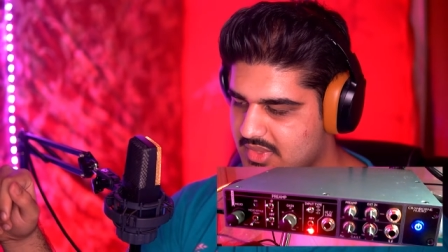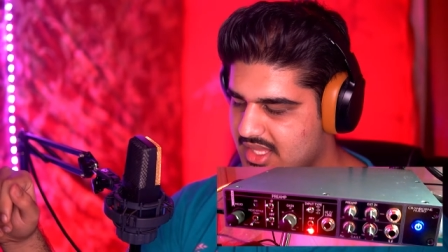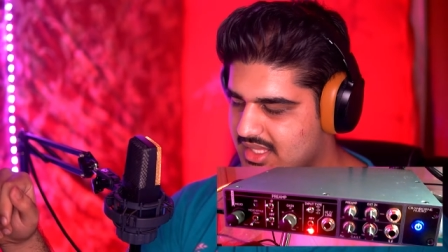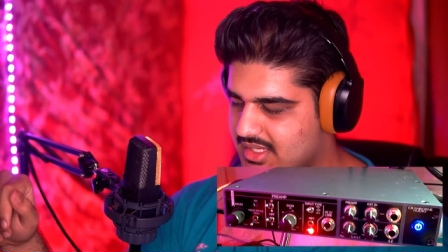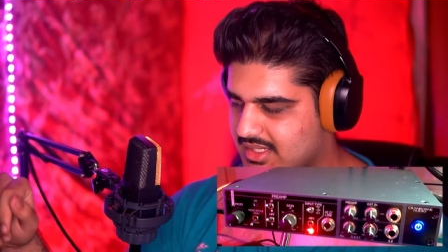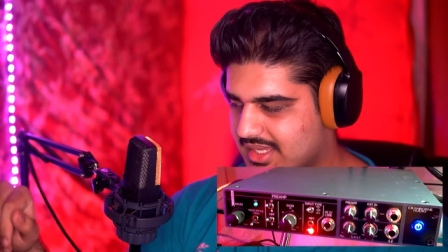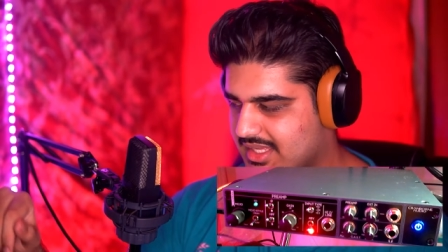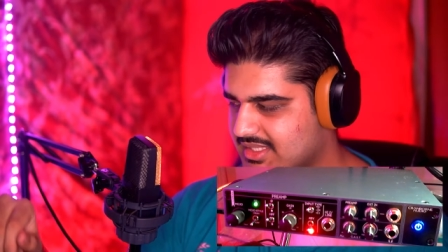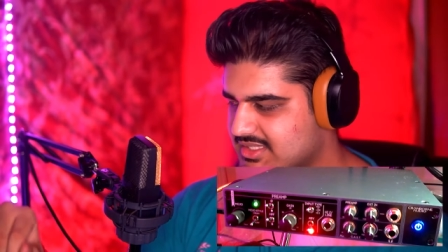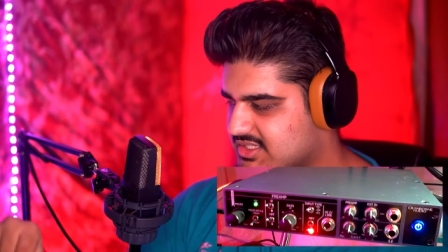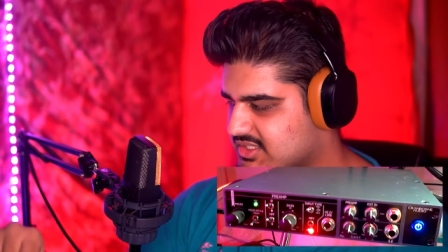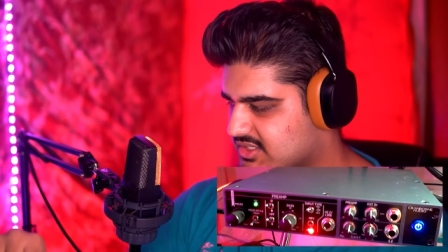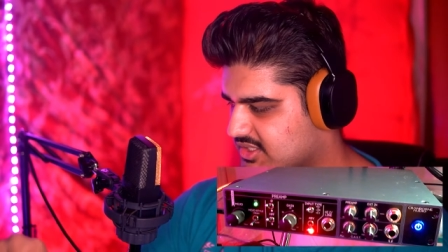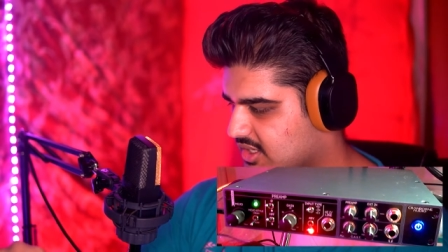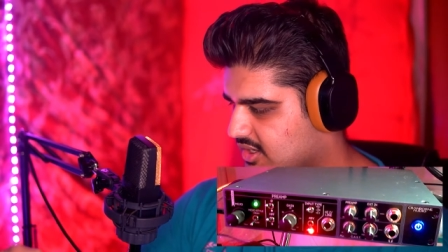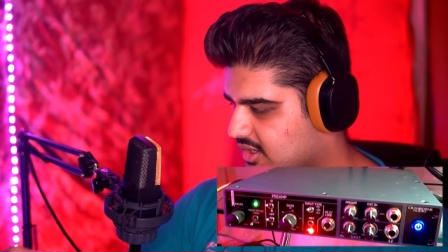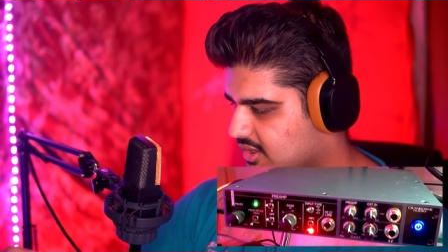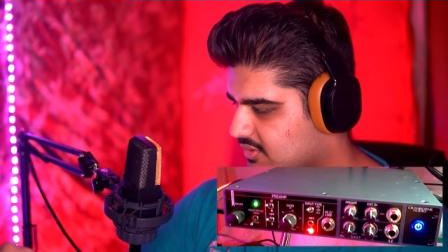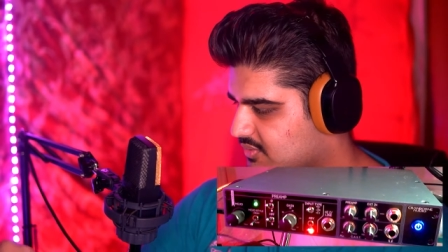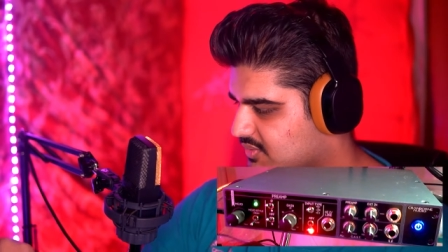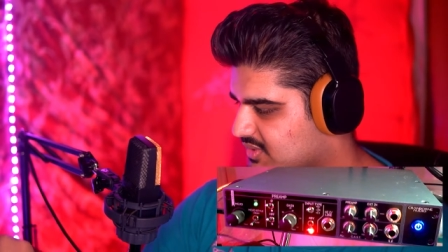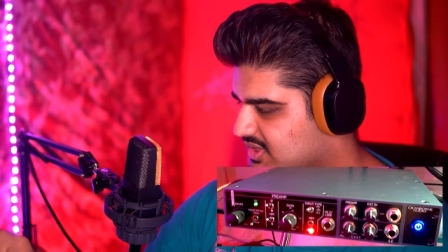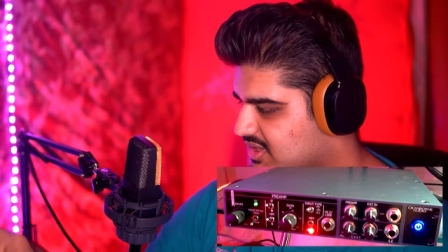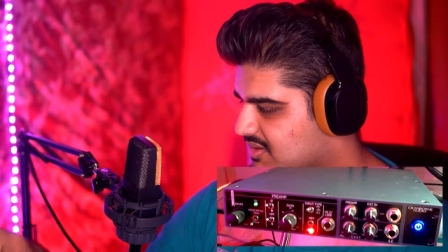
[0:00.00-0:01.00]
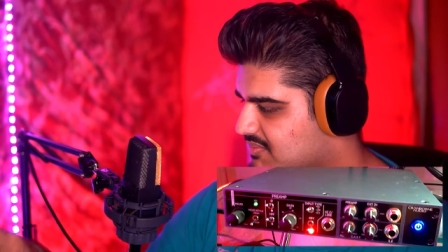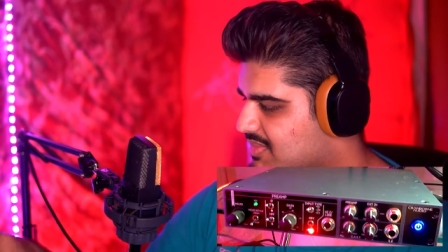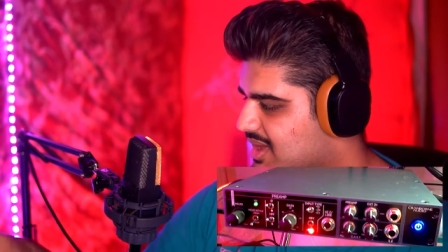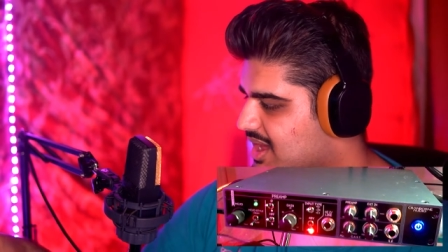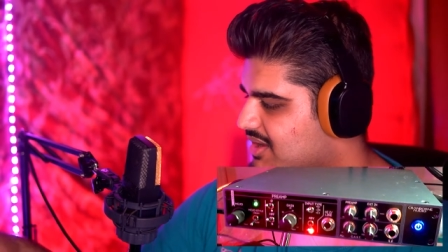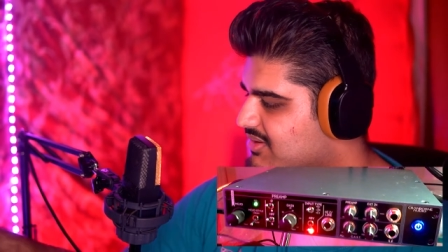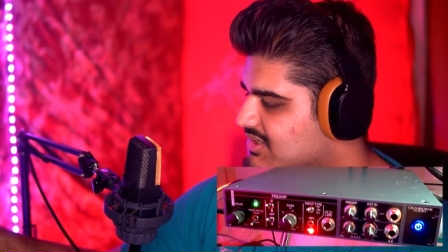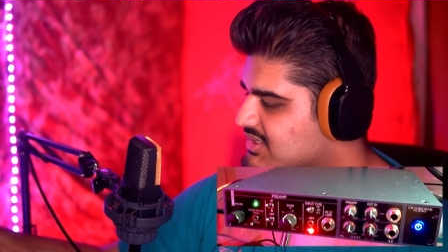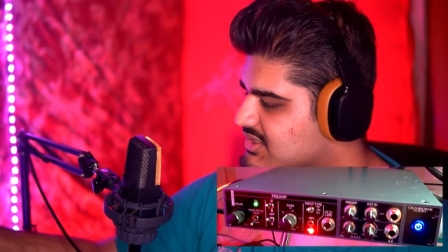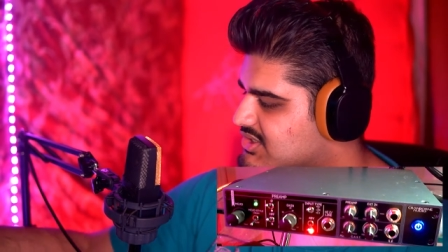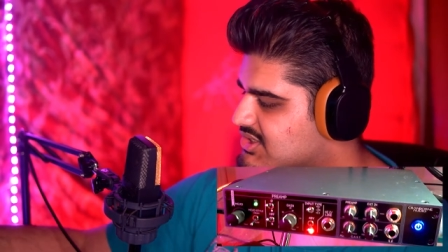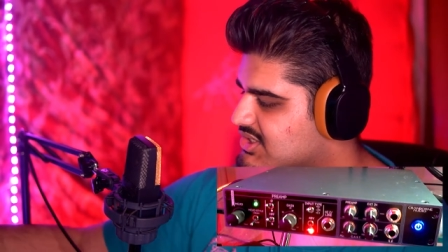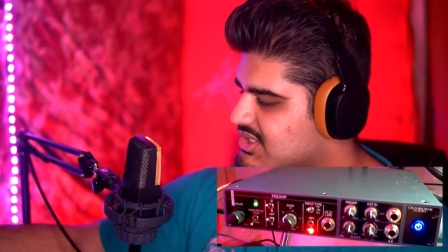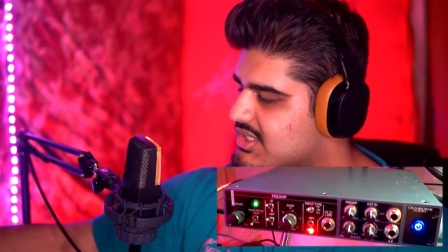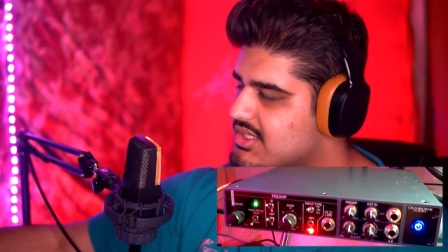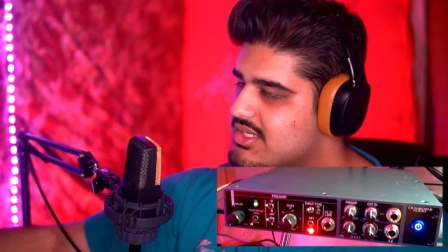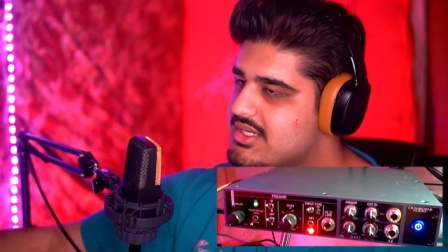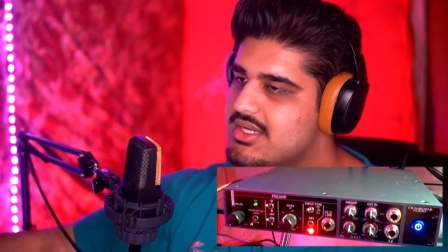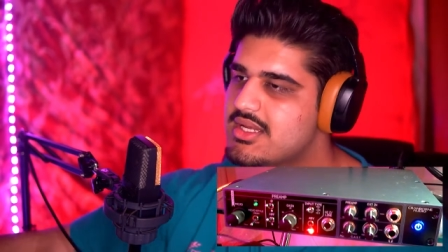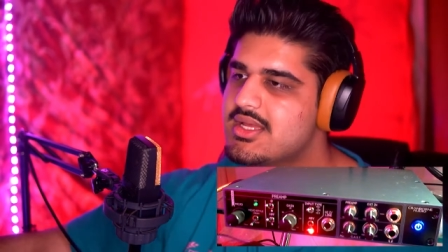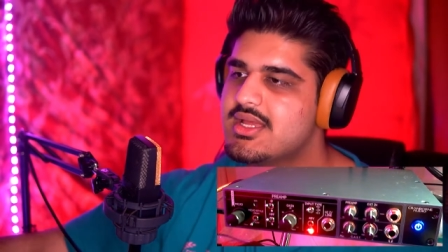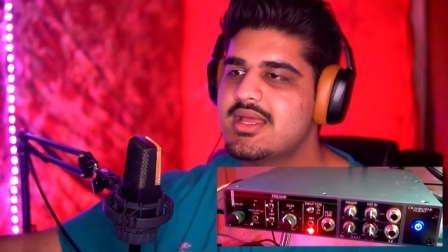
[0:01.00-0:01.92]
Let's go with the Behringer